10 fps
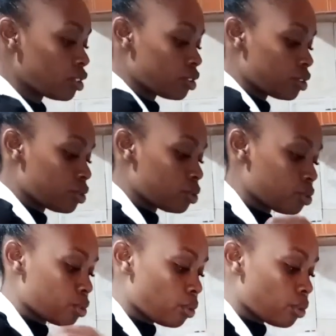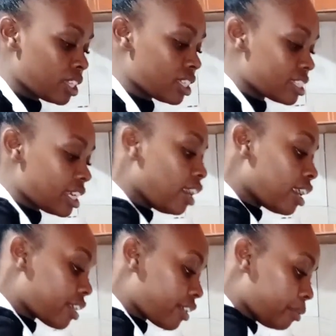So the sour
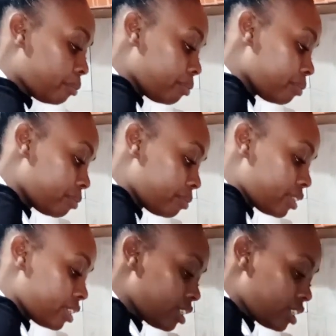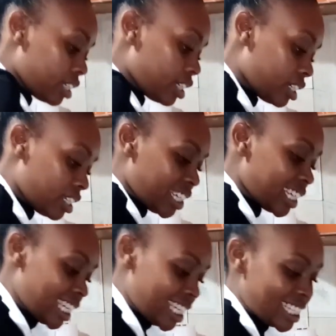cream is
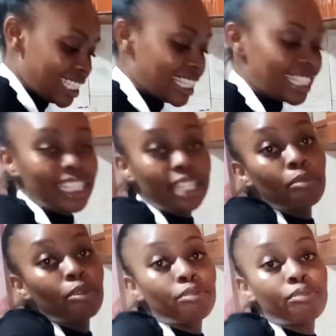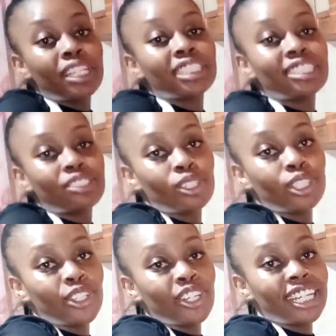another name of natural
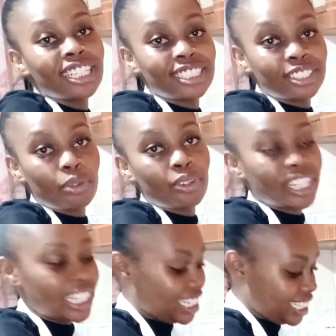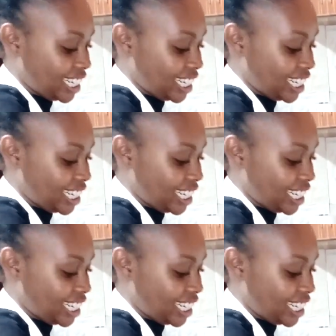yogurt or any kind of